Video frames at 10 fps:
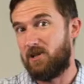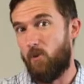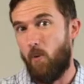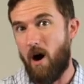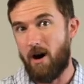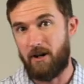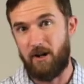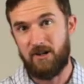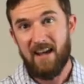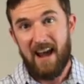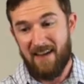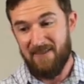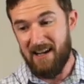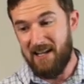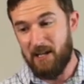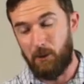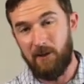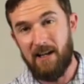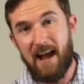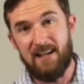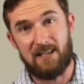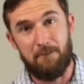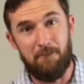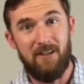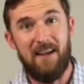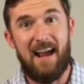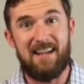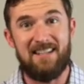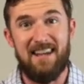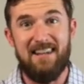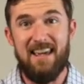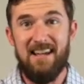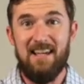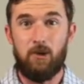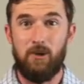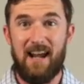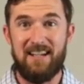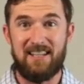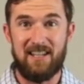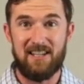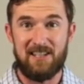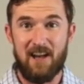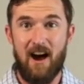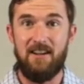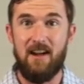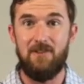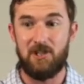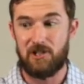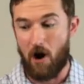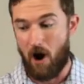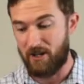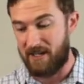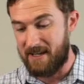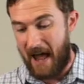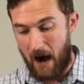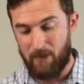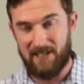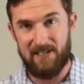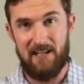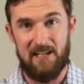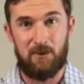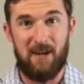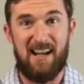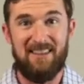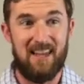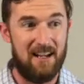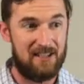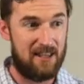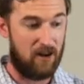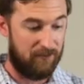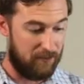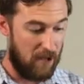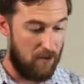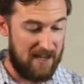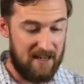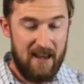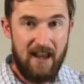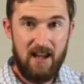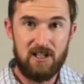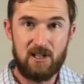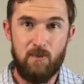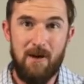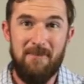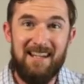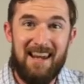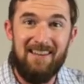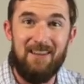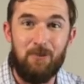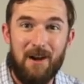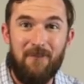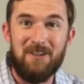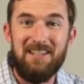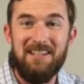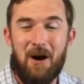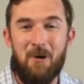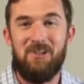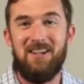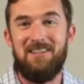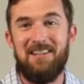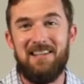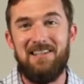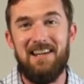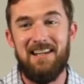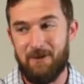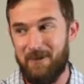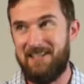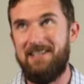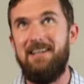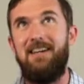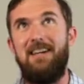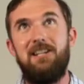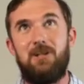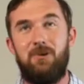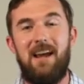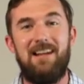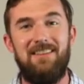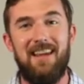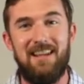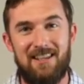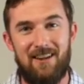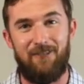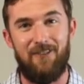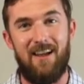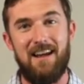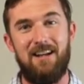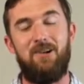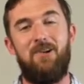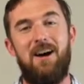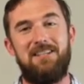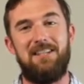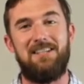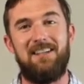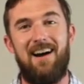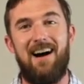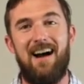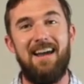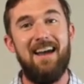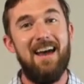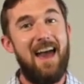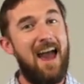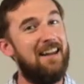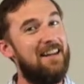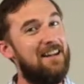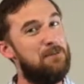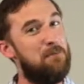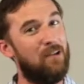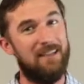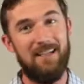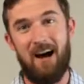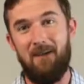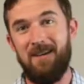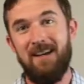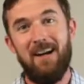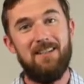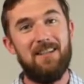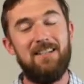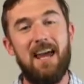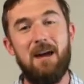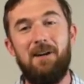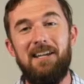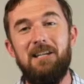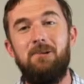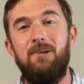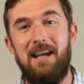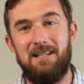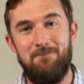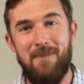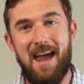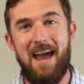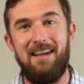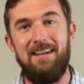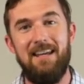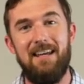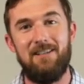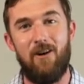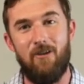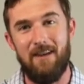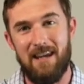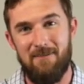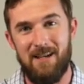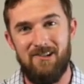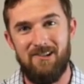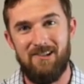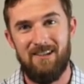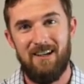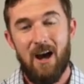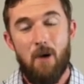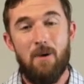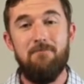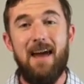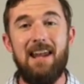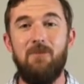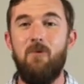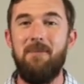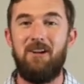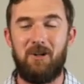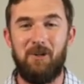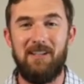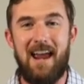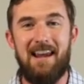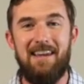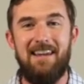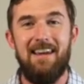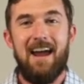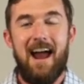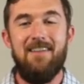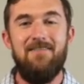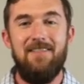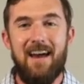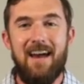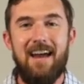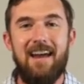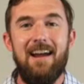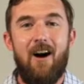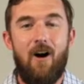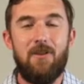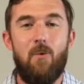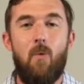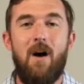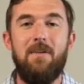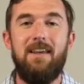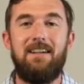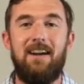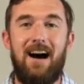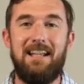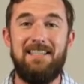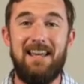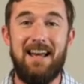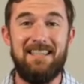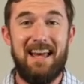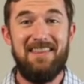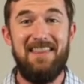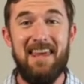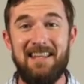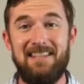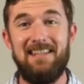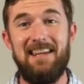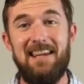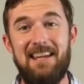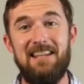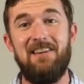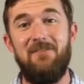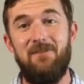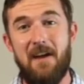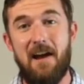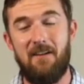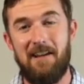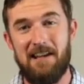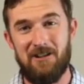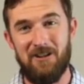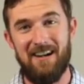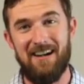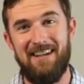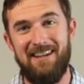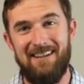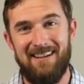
the waters, and then he creates the plants, and then he creates the sun and the stars, and now we see he's creating things that are flowing and swimming in the rivers and the oceans and the seas, and we see that he's created things that are flying across the sky, and it is building up to the day when he creates man in his own image. When man and woman are created, and they are the one that God says, this is very good.